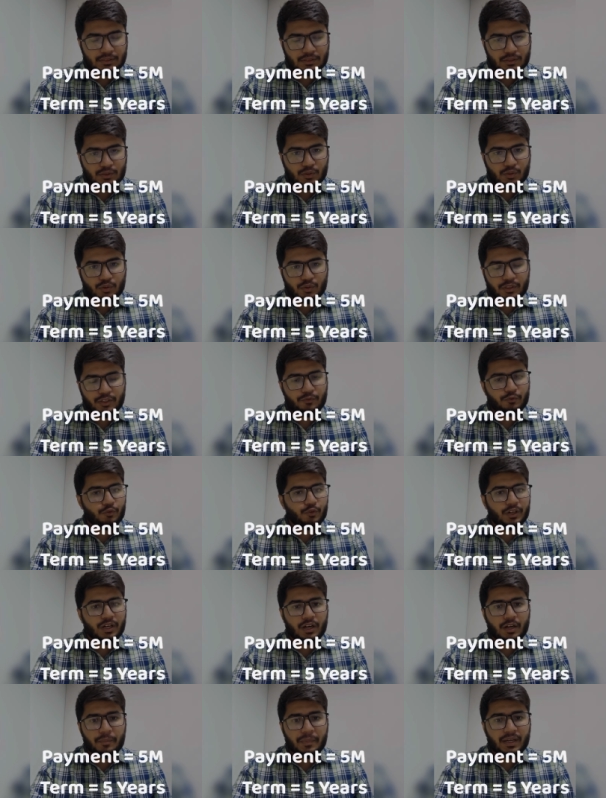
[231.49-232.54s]
So if we're
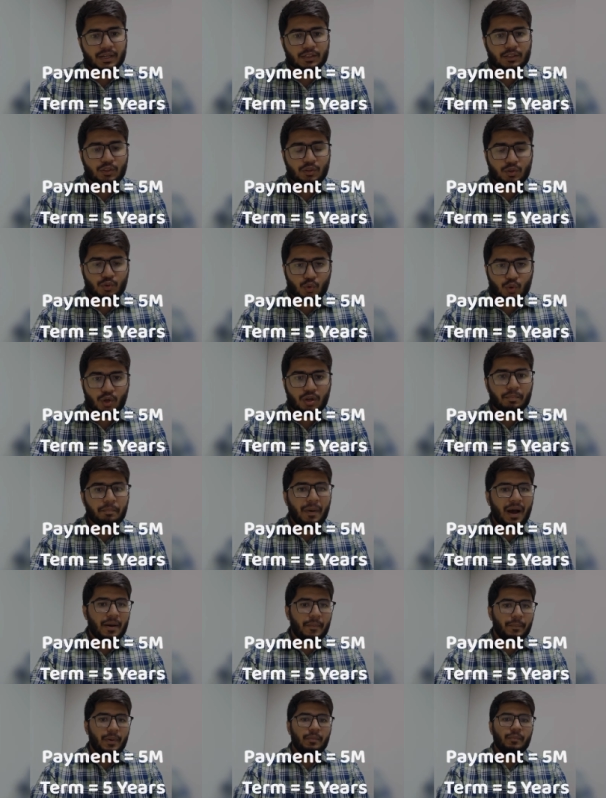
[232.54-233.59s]
gonna make total
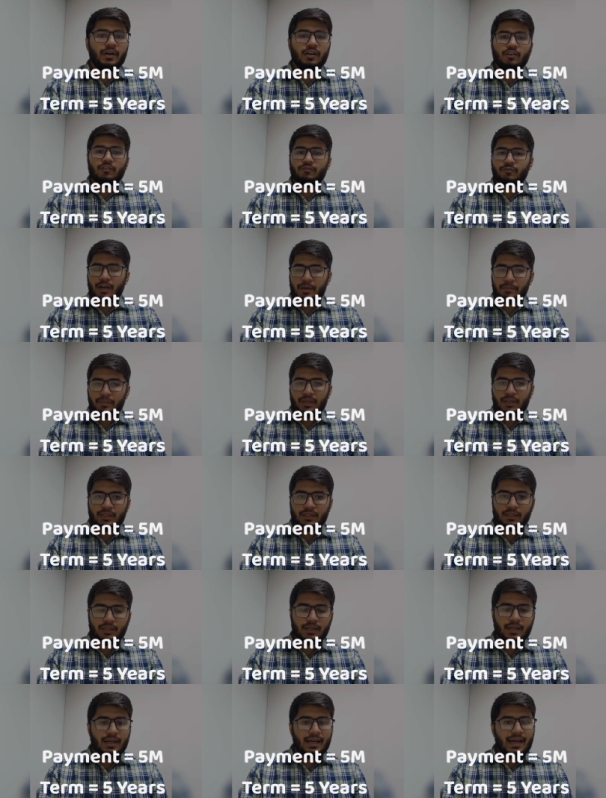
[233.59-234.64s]
payment of 5
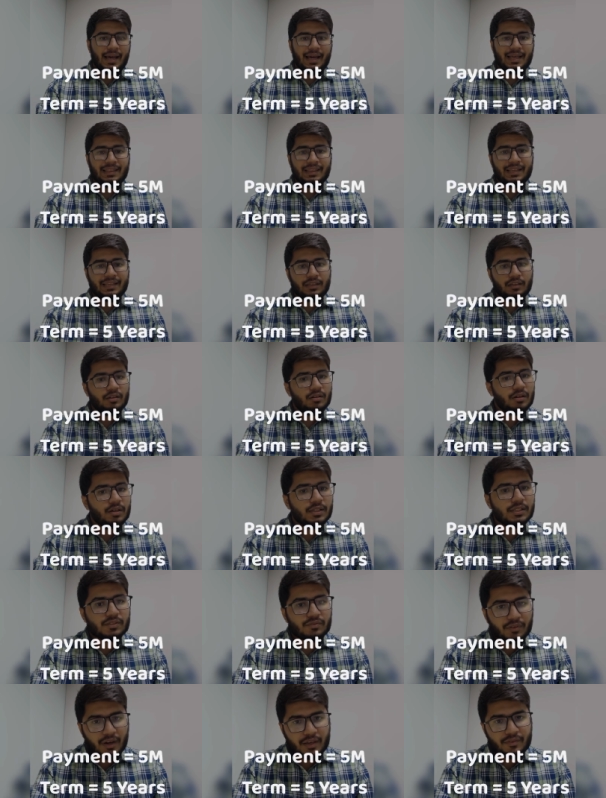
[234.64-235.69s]
million and the year
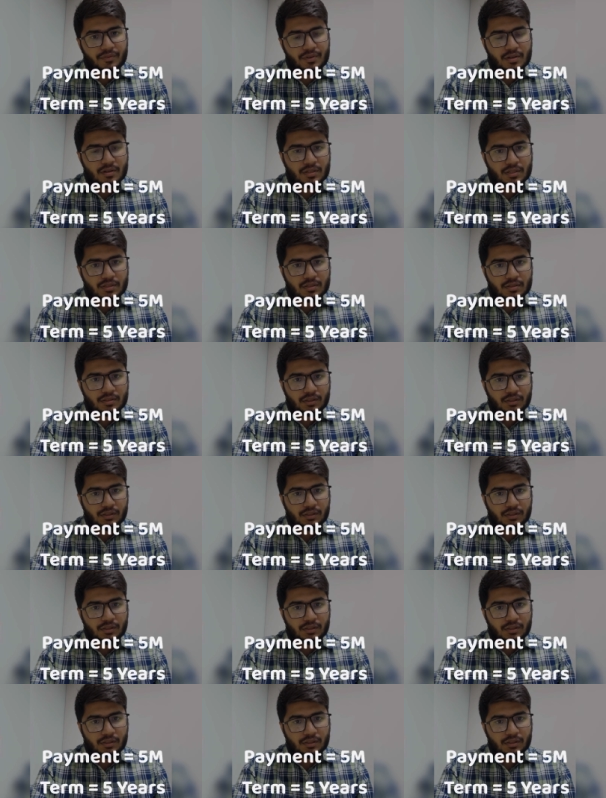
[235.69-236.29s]
is 5 years,